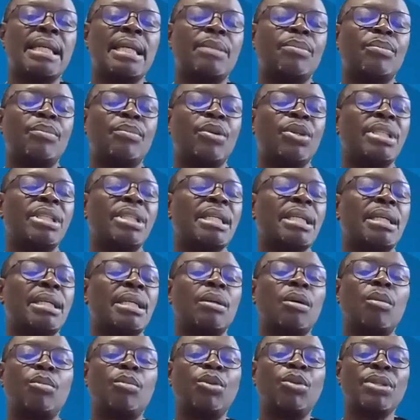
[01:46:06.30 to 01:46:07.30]
and political
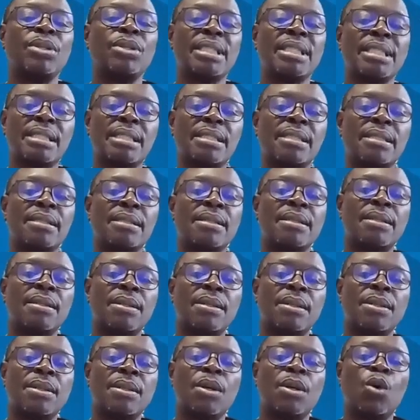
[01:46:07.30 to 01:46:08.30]
opponents
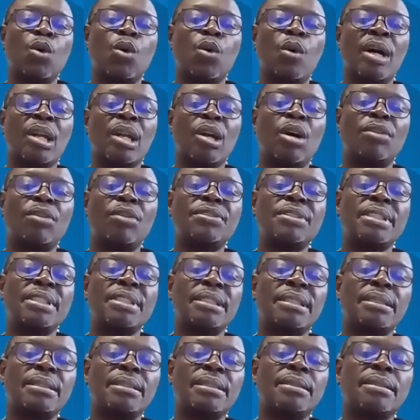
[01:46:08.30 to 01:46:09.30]
who are
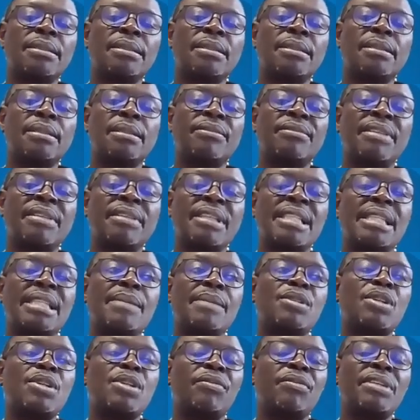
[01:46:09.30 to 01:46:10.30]
often victims of